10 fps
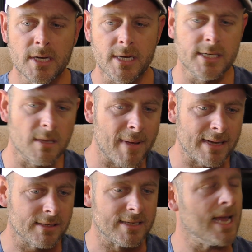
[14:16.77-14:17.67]
He's the
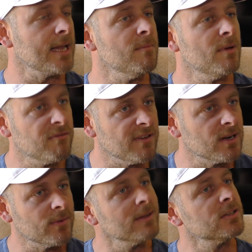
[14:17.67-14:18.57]
best attacking
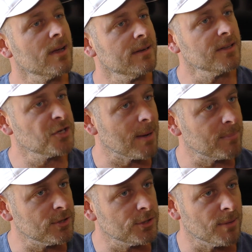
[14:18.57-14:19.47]
midfielder outside of the
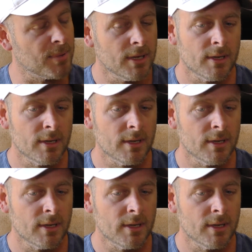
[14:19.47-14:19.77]
championship.